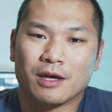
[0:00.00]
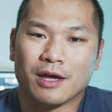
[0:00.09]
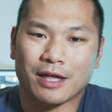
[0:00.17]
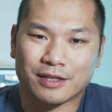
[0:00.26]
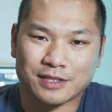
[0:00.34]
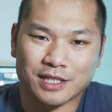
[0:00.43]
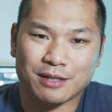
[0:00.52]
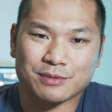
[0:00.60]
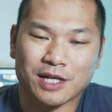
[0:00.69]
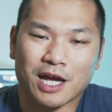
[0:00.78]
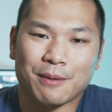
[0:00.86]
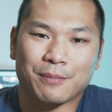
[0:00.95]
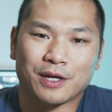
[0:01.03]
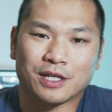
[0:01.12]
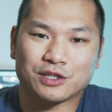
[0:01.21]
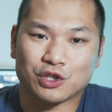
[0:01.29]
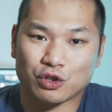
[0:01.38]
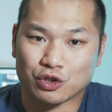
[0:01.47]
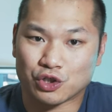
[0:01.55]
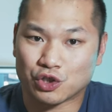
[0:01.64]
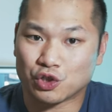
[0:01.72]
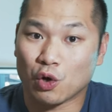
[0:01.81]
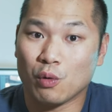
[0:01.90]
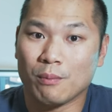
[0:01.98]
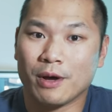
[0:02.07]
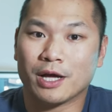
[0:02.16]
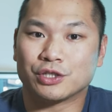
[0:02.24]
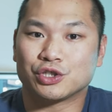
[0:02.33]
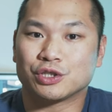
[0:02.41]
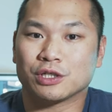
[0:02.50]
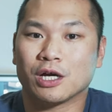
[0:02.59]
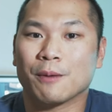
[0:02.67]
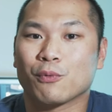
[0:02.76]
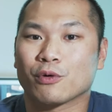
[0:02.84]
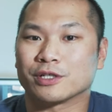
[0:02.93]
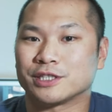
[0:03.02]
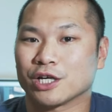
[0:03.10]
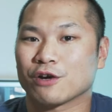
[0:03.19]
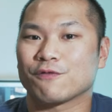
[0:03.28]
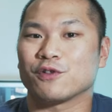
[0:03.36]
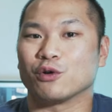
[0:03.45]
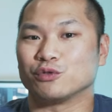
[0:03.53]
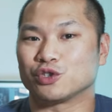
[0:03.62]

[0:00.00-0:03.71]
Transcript: At the same time, because there's so much upwards airflow